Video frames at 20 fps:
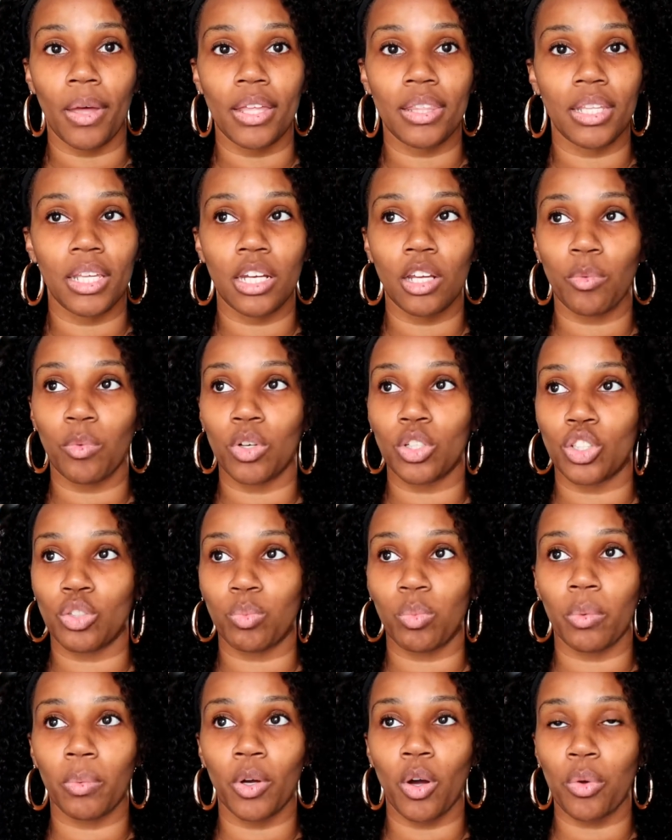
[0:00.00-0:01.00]
And then we
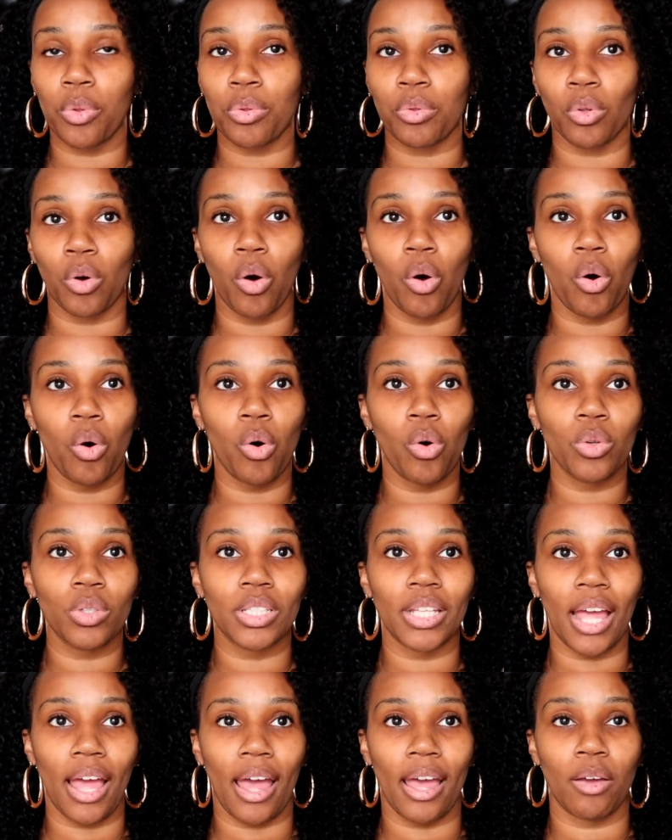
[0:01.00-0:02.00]
would go through the whole
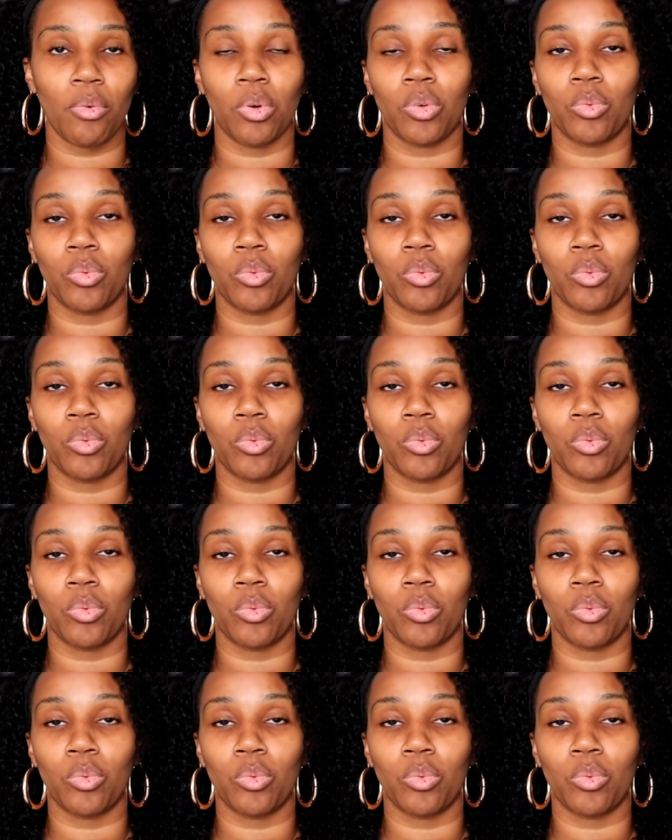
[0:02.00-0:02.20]
day.